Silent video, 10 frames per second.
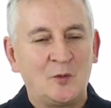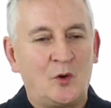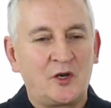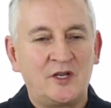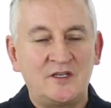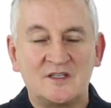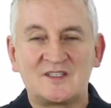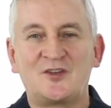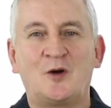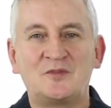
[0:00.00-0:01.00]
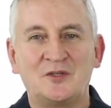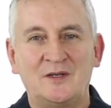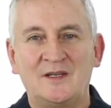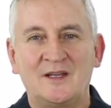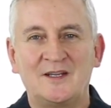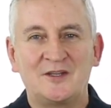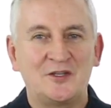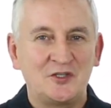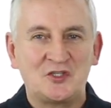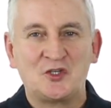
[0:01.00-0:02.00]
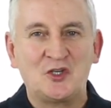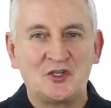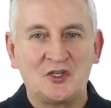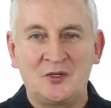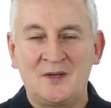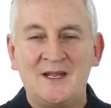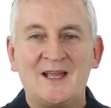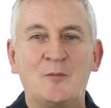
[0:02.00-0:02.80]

what can you stop doing that you shouldn't do,